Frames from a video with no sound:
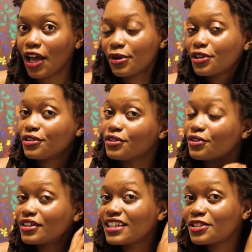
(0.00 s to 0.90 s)
But you know,
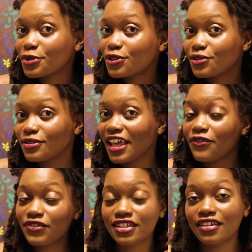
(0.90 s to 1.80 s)
you're only supposed to do that
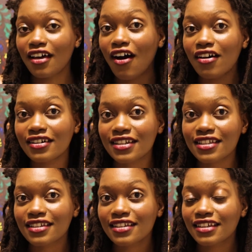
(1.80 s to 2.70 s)
if it's
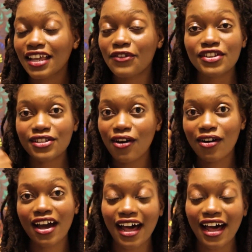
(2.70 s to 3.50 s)
locked. If it's all